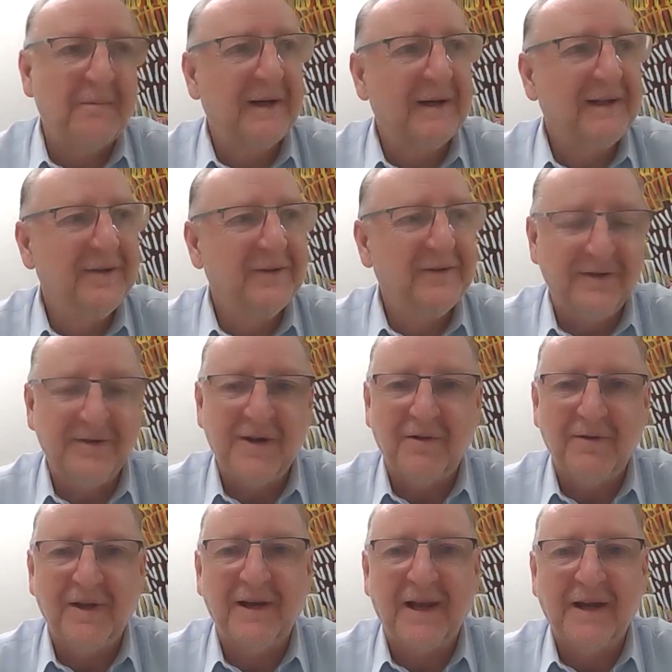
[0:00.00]
You know
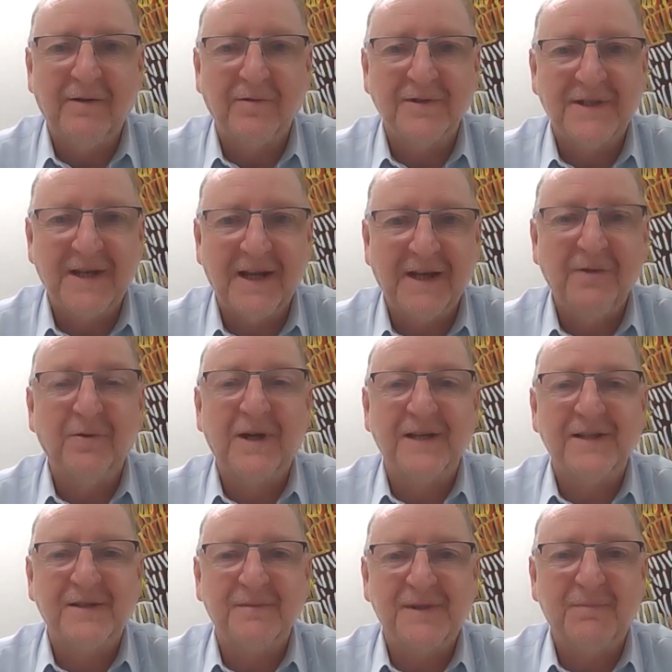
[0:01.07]
that later on today you'll get
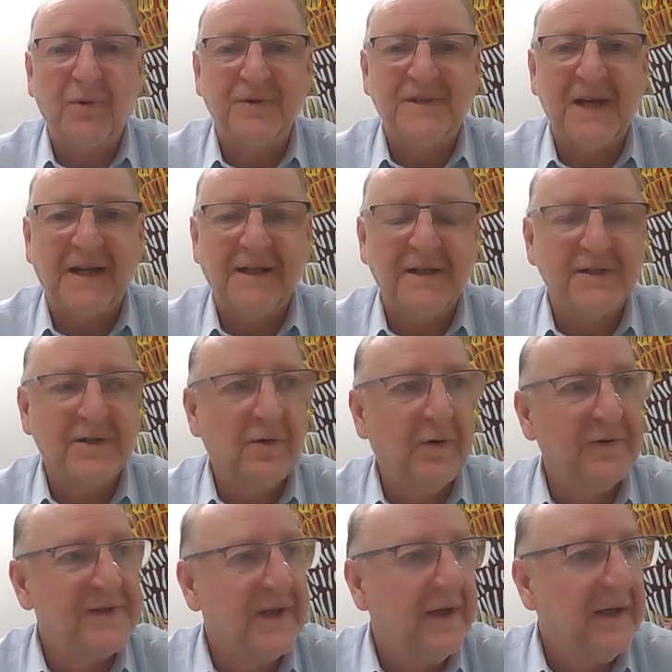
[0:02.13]
some spontaneous
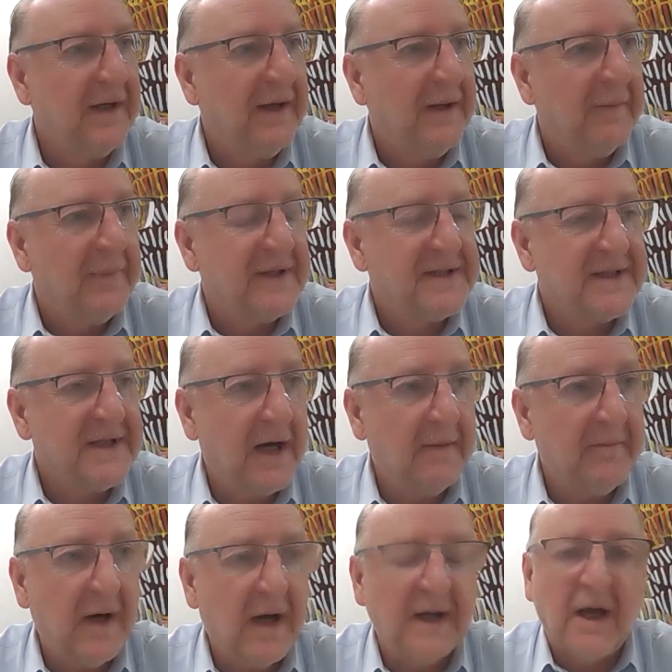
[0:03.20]
calls. But
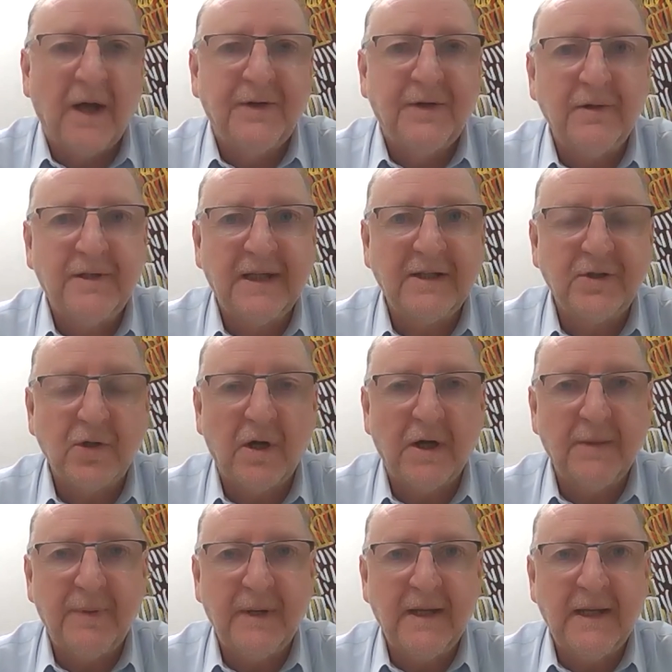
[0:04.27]
I do think trying
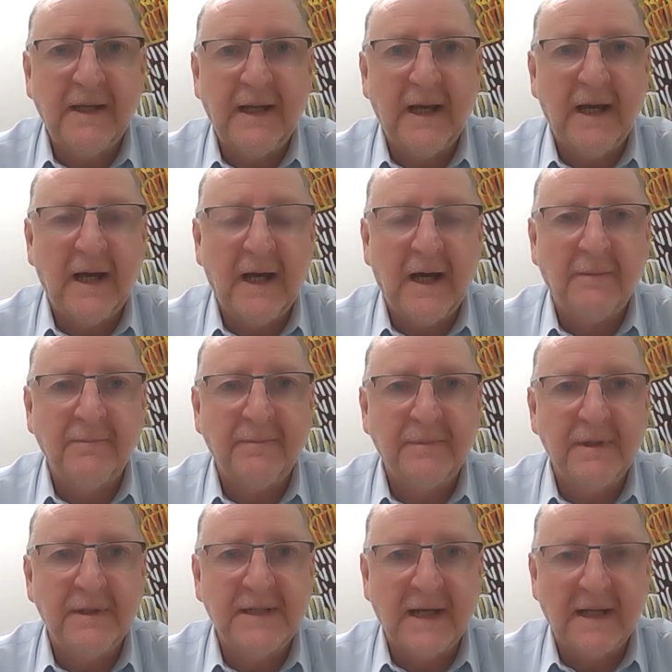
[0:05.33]
to be
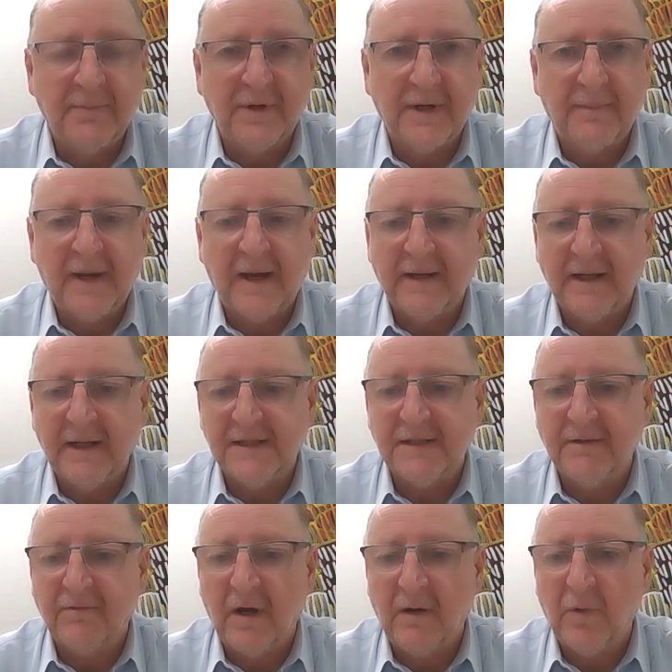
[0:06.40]
deliberate about it is
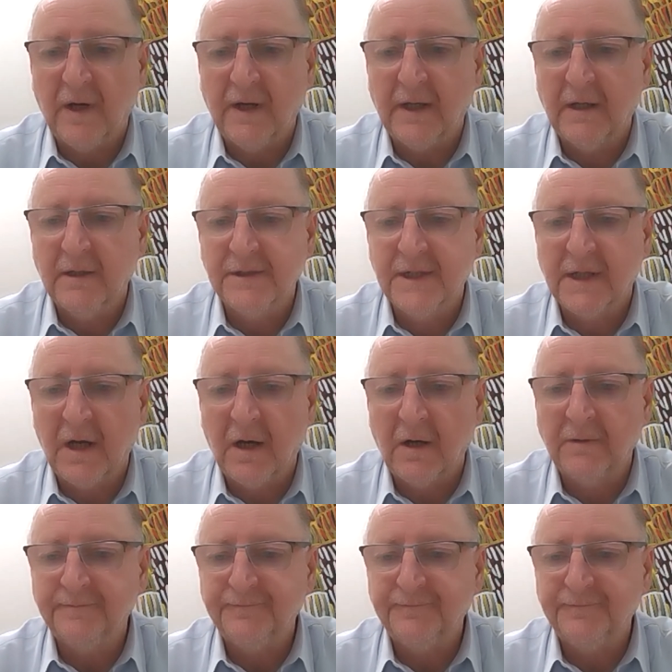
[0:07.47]
the right way to go.